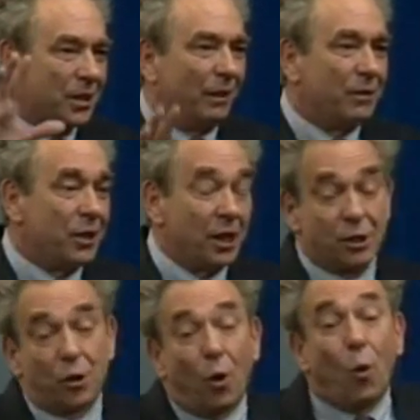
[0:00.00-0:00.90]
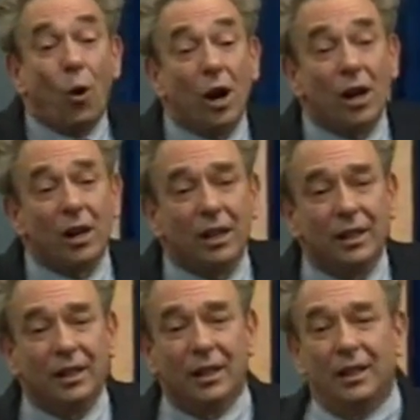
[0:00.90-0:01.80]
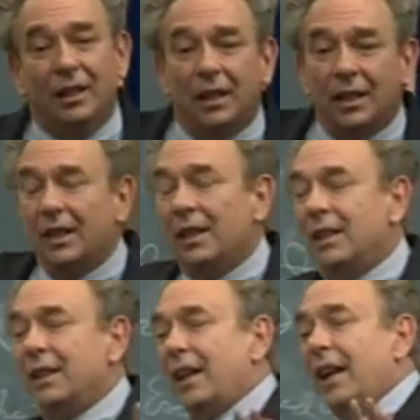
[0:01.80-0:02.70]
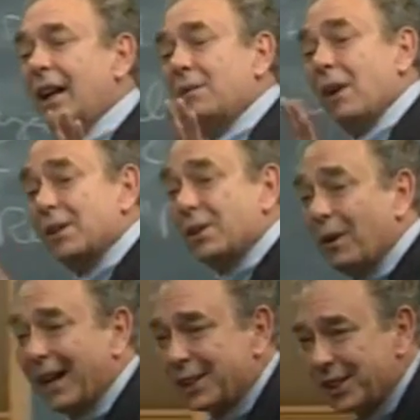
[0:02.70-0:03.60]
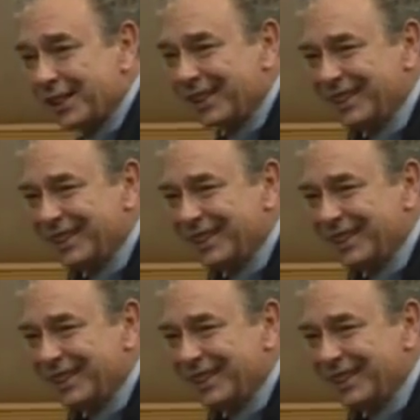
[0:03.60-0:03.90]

of Jesus. Or in resurrection